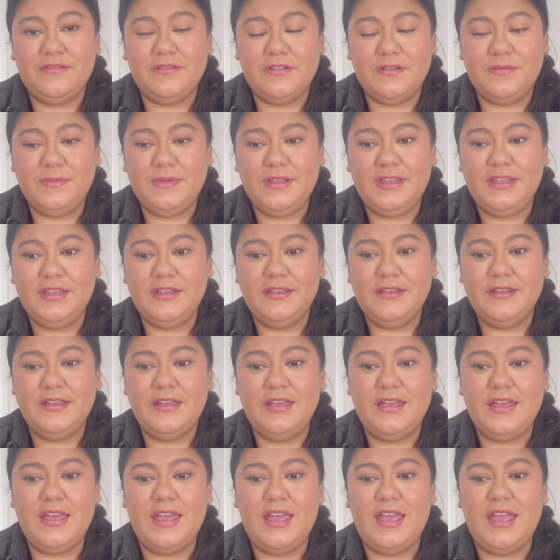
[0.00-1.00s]
for me
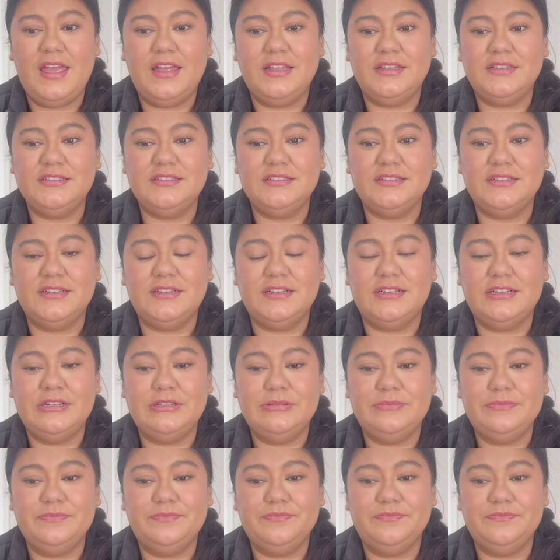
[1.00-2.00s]
and
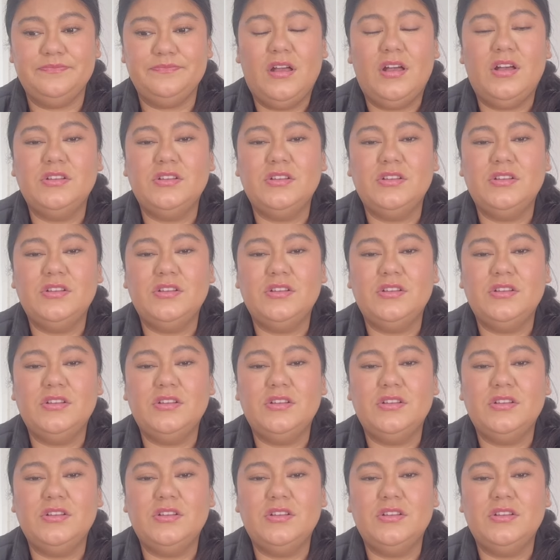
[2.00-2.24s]
um,